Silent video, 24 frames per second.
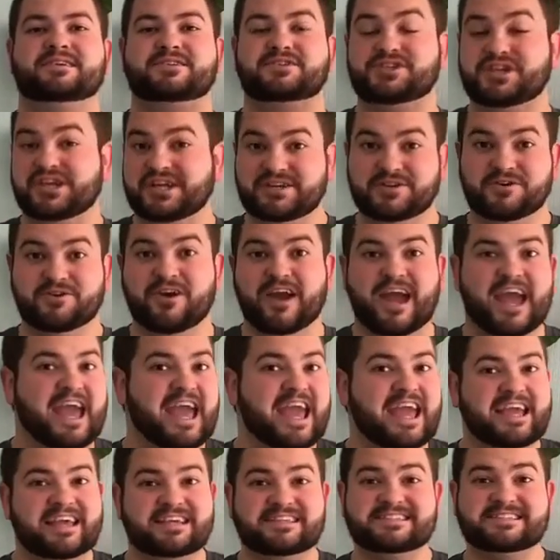Jean
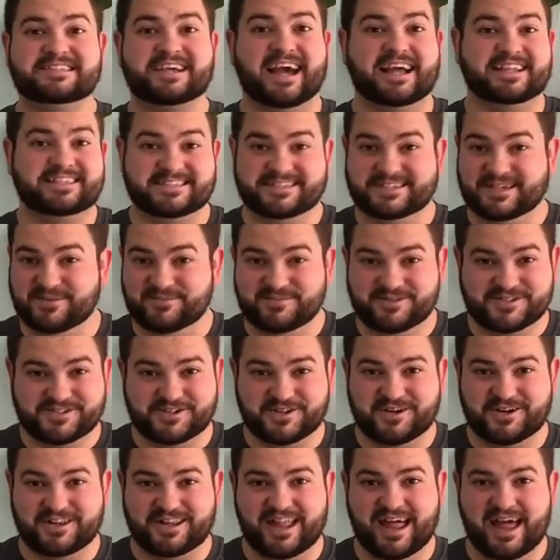Grey, Scott Summers
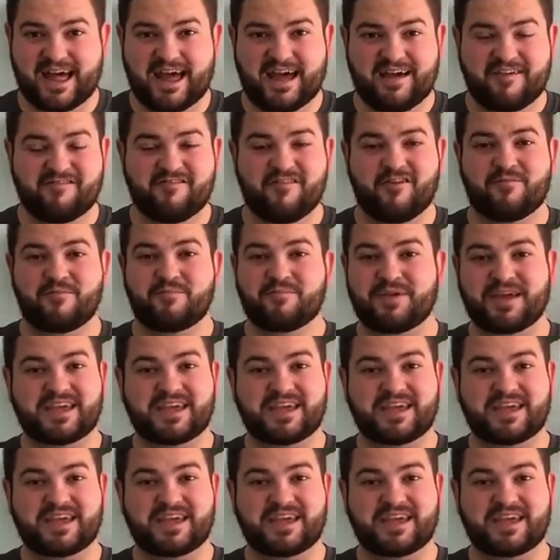are alive.